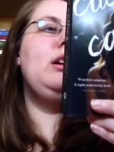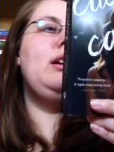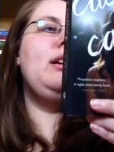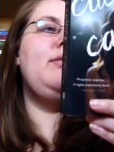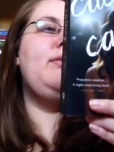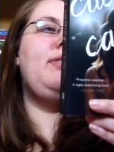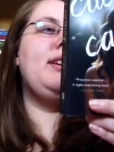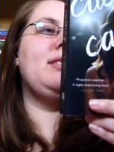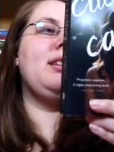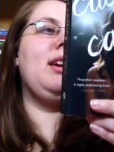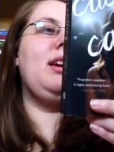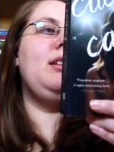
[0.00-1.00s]

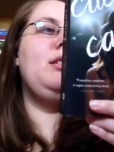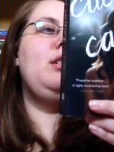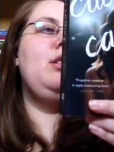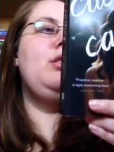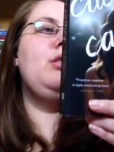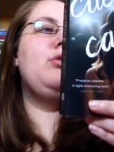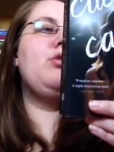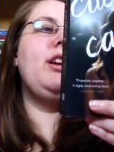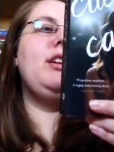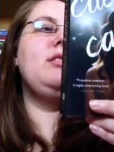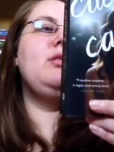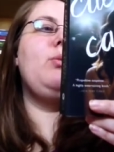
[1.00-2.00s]
investigate.
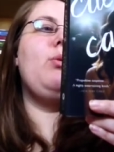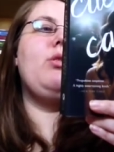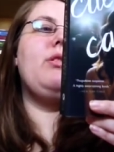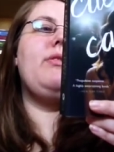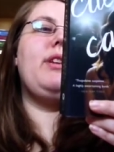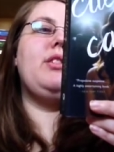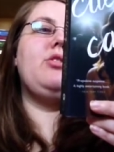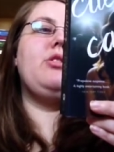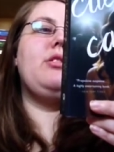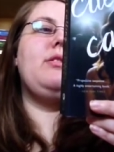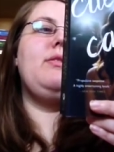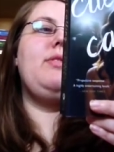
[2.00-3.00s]
Strike is a war
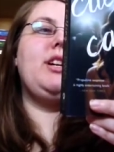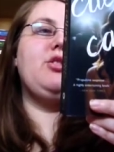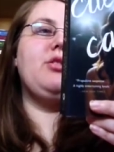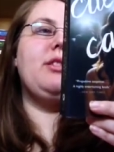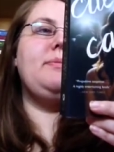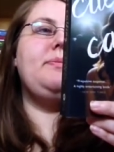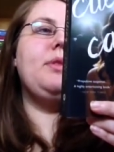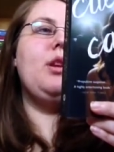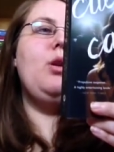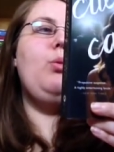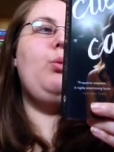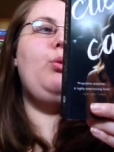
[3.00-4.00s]
veteran
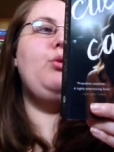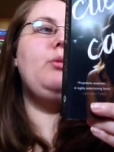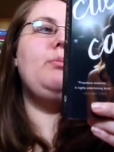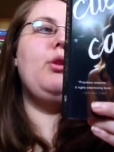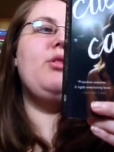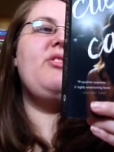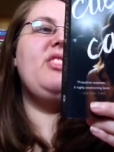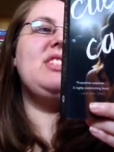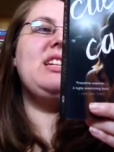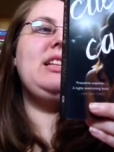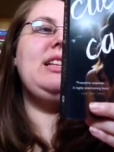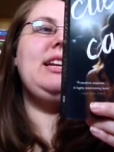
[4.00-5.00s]
wounded both
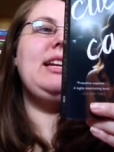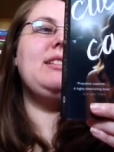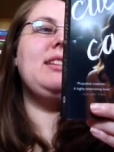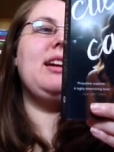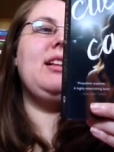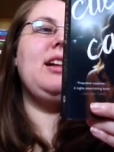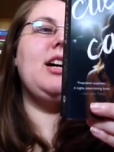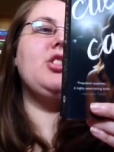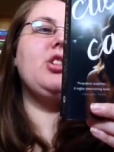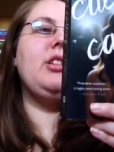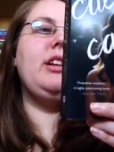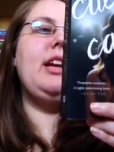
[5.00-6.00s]
physically and
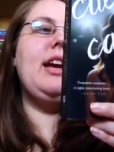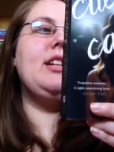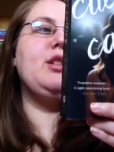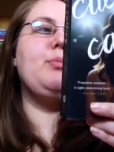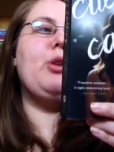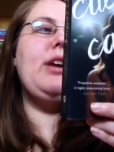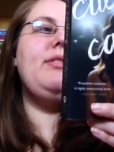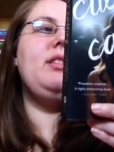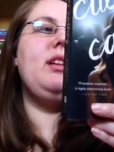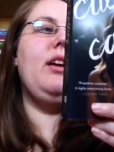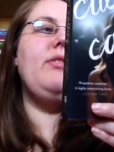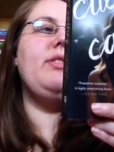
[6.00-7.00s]
psychologically, and his private
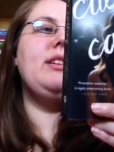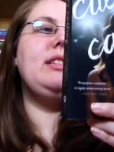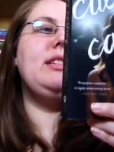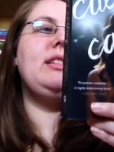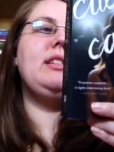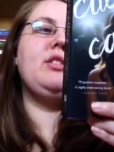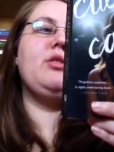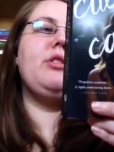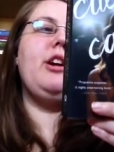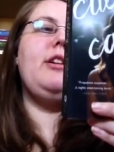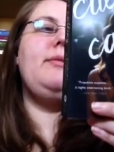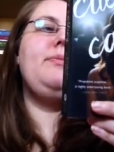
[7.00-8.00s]
life is in
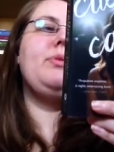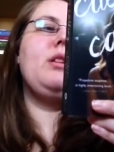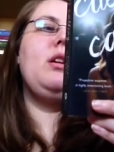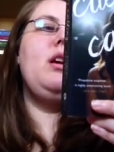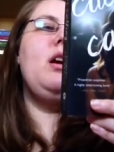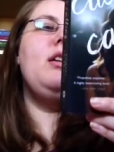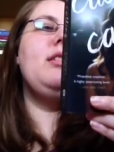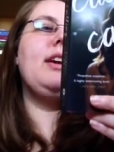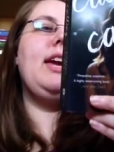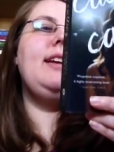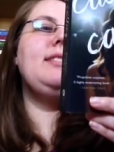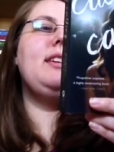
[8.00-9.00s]
disarray. The
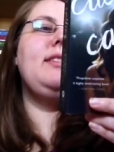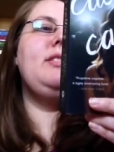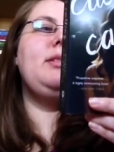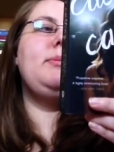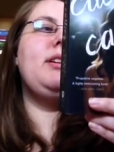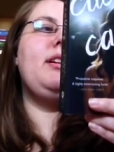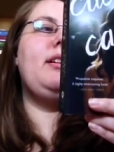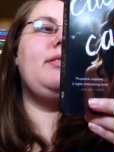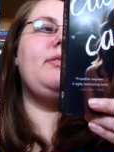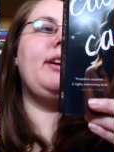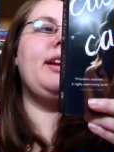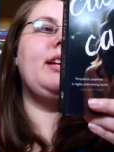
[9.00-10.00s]
case gives him a
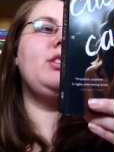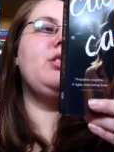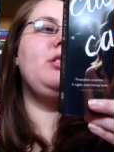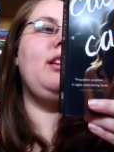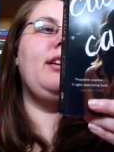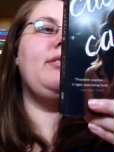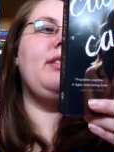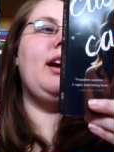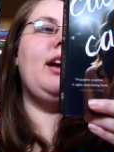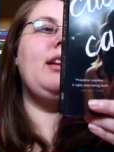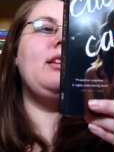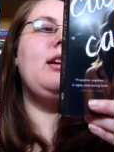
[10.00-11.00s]
financial
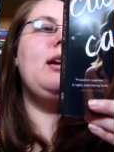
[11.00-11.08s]
lifeline,